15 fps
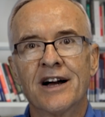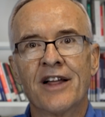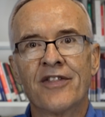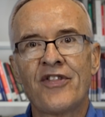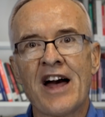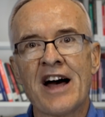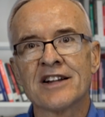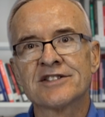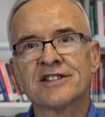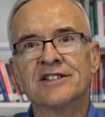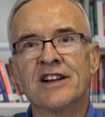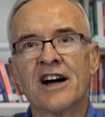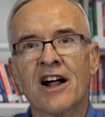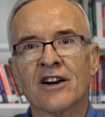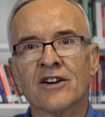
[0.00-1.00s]

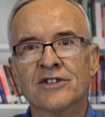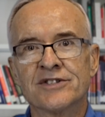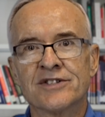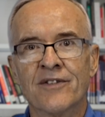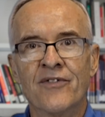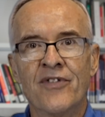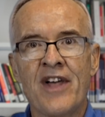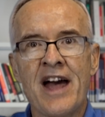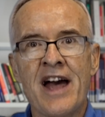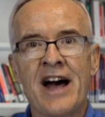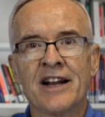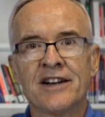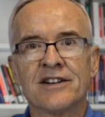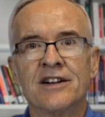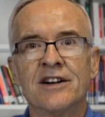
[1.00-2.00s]
$1,000 of
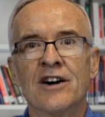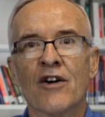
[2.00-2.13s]
that